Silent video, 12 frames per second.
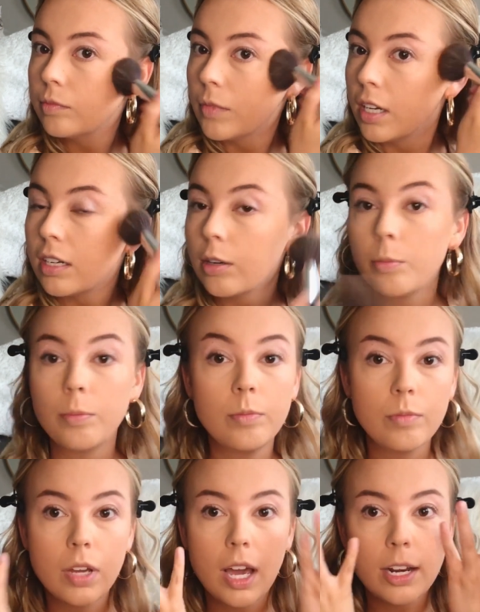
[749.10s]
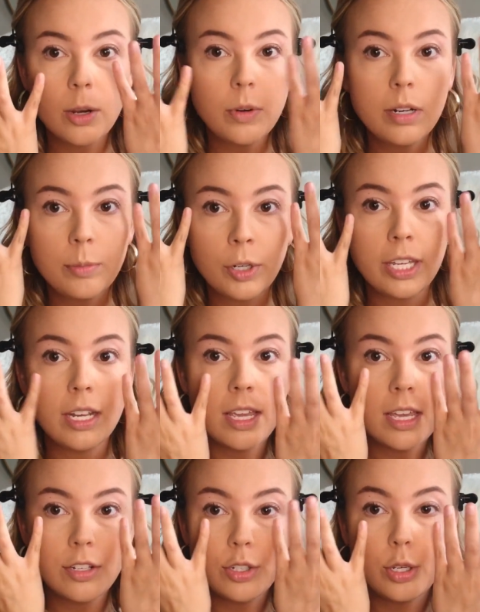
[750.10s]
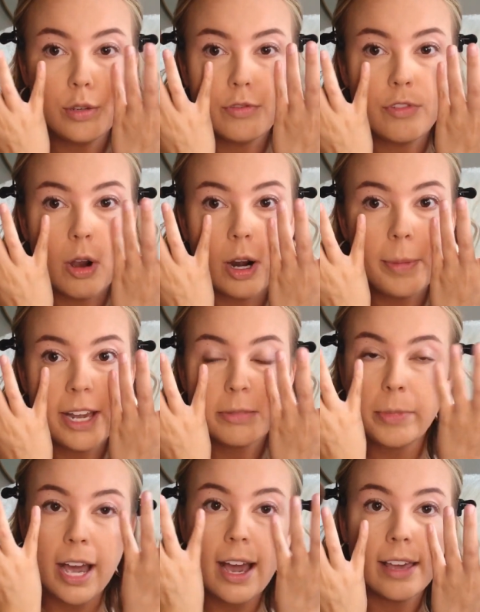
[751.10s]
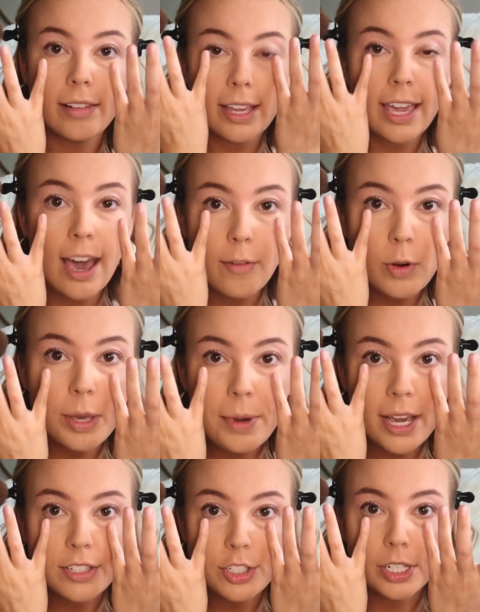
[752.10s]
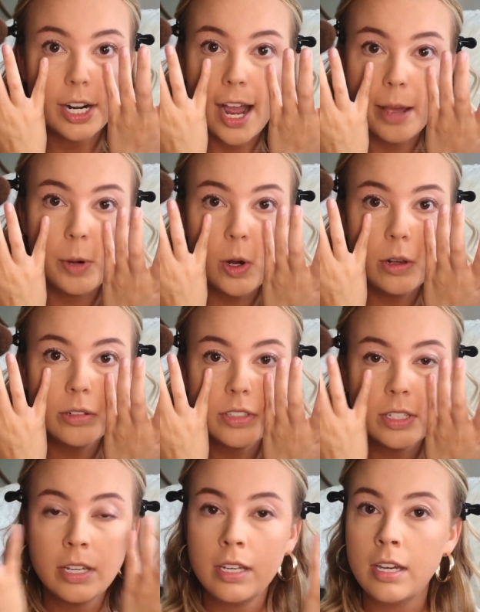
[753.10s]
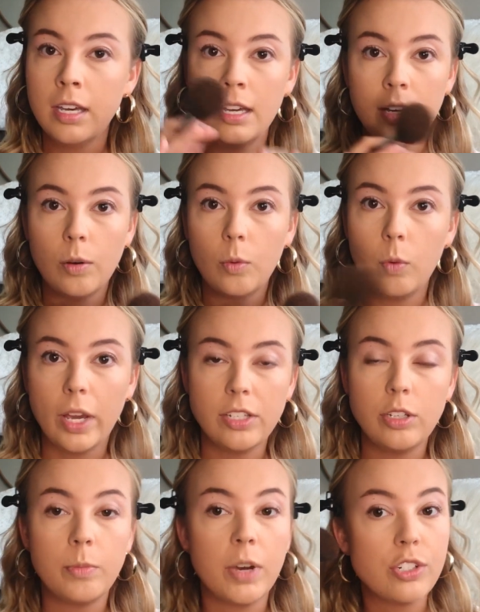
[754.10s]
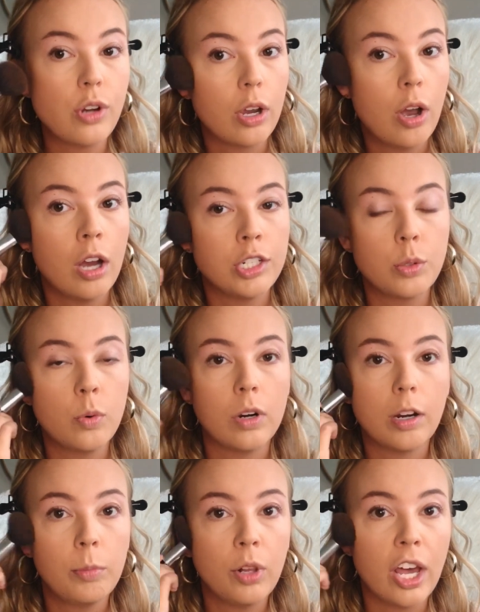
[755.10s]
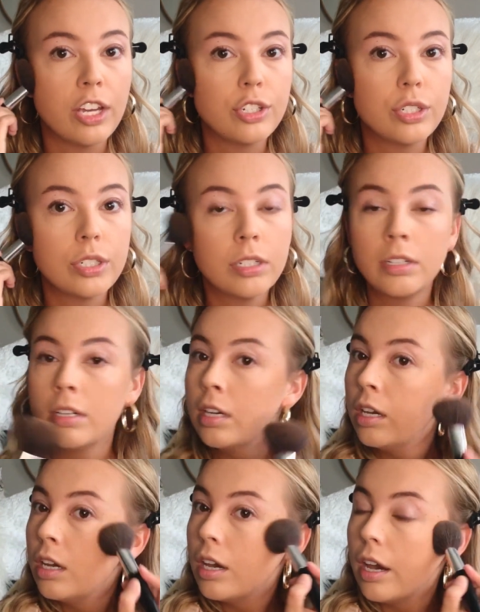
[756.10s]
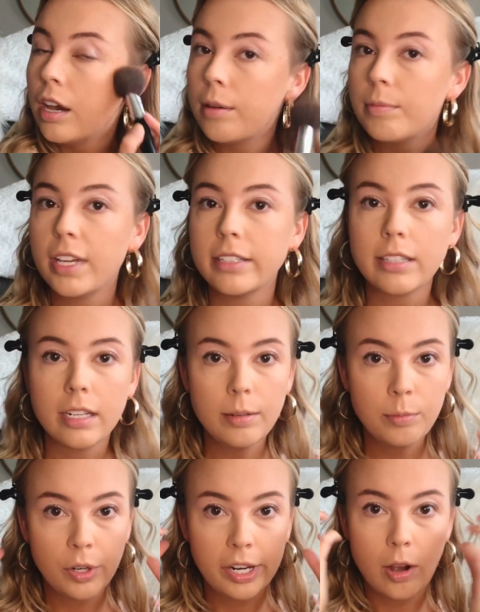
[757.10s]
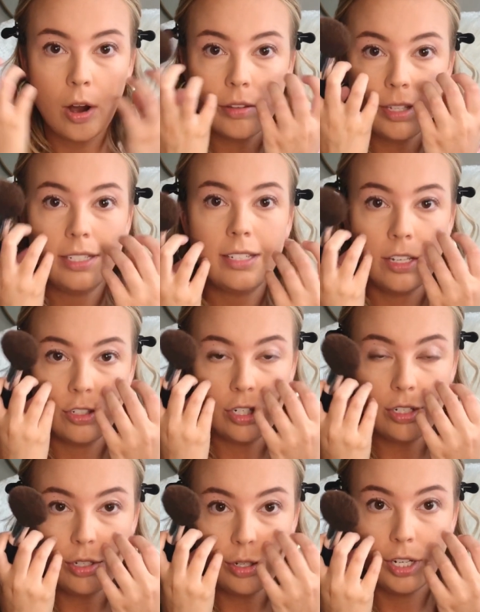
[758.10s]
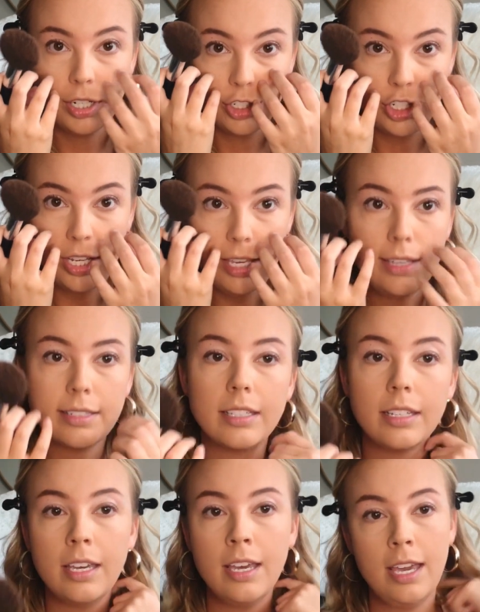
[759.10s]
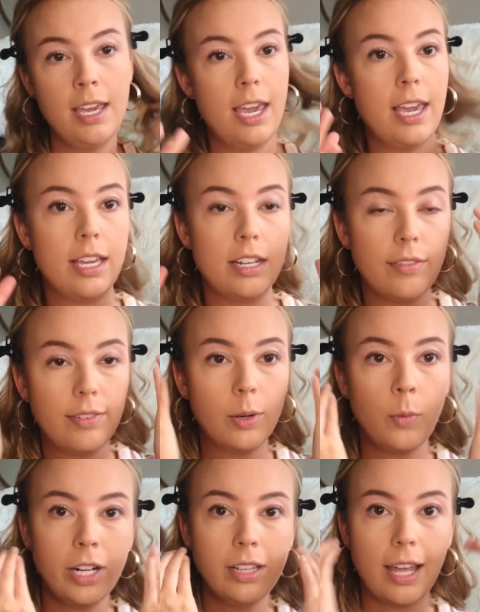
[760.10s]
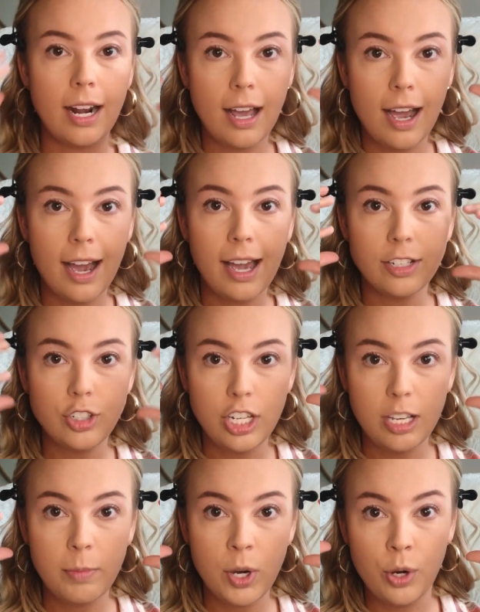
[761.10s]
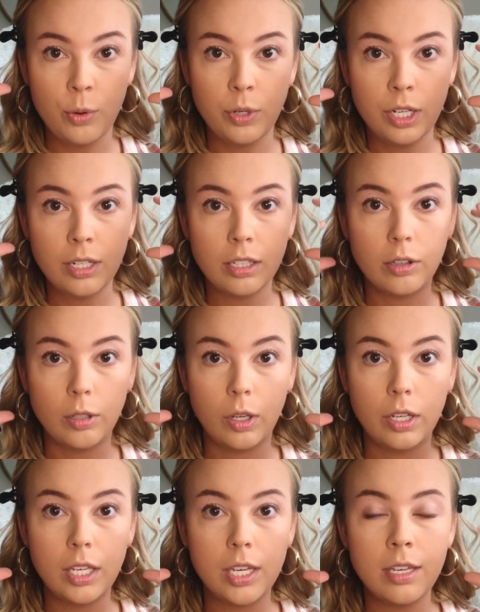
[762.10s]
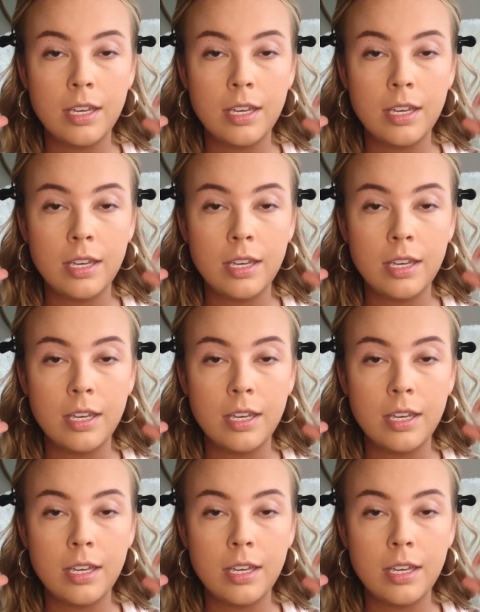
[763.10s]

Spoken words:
I don't want to bring it in too far past my eye, like halfway past your eyeballs. Way too much on contour, blush. That's gonna bring all the attention to your cheeks, and if you're wanting that high cheekbone look,